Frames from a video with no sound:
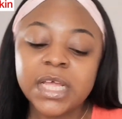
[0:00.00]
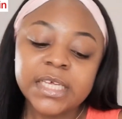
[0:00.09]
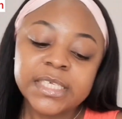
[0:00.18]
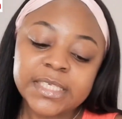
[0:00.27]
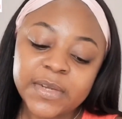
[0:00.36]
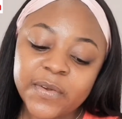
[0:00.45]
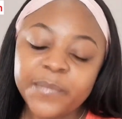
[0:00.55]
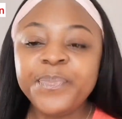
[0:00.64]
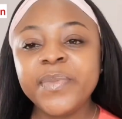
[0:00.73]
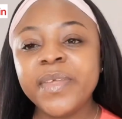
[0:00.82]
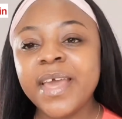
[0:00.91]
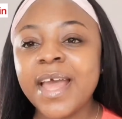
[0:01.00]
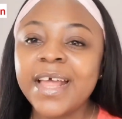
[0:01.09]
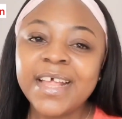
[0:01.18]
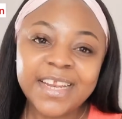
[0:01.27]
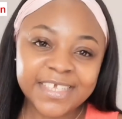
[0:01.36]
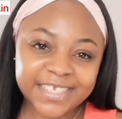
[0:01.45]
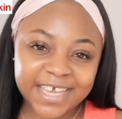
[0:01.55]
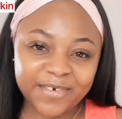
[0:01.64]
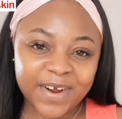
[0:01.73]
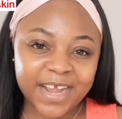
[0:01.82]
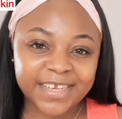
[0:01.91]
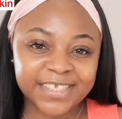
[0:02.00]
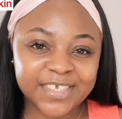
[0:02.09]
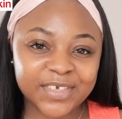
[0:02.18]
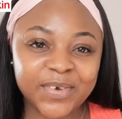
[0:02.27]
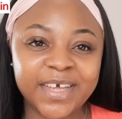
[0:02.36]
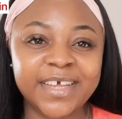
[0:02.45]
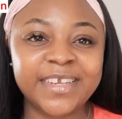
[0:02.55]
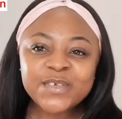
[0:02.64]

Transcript: So yeah, let's get right into it.